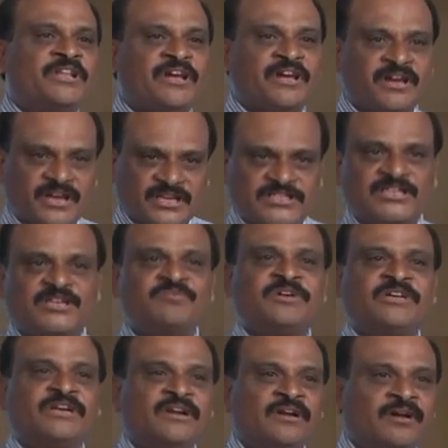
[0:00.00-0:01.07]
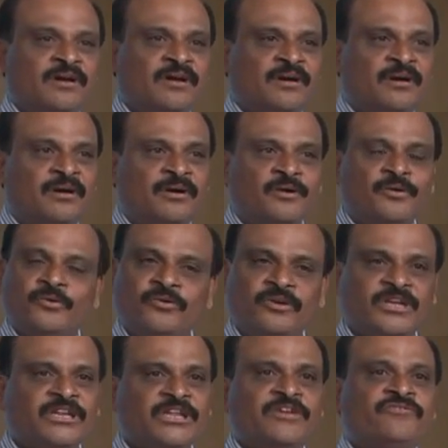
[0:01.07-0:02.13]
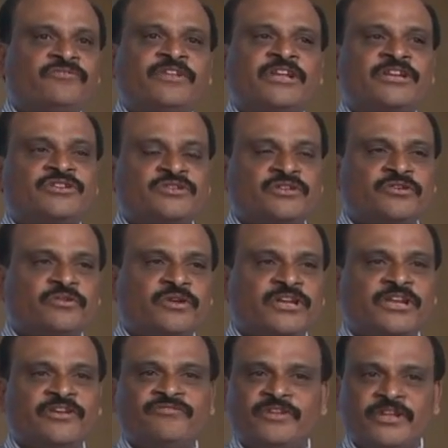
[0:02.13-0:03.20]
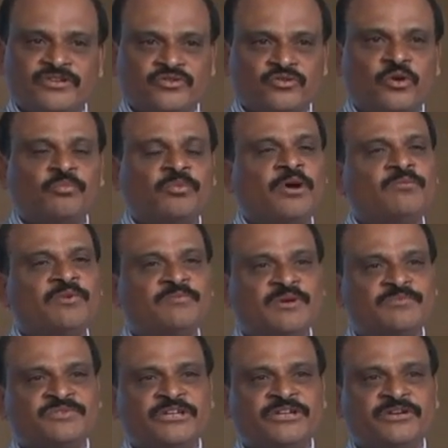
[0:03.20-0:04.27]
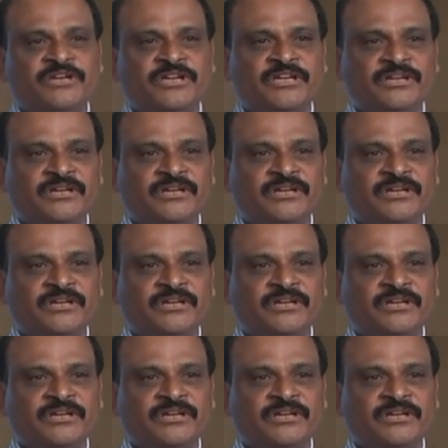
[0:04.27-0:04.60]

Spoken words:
the customer, you can give, there is no problem absolutely.